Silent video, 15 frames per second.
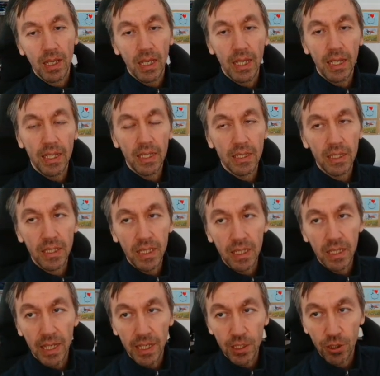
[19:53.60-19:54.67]
and
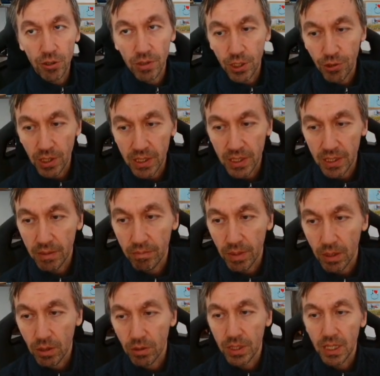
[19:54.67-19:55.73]
Ding actually trusts him
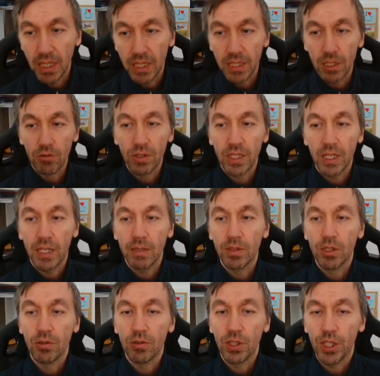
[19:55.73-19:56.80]
because he has no time
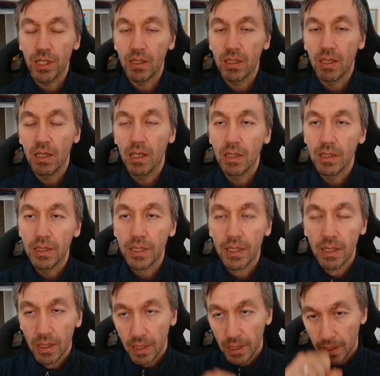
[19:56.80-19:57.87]
to check the lines.
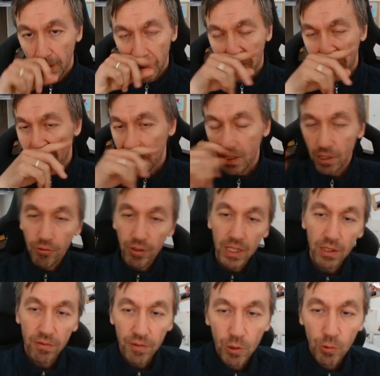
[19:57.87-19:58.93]
The
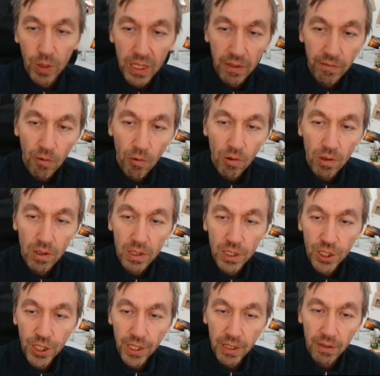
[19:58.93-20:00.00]
threat of queen e4
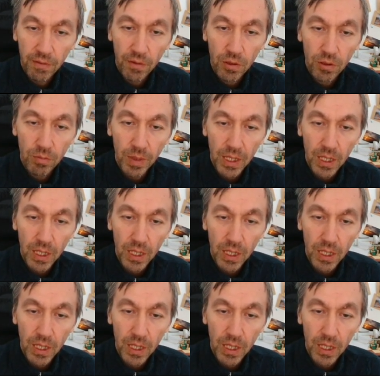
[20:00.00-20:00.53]
check followed by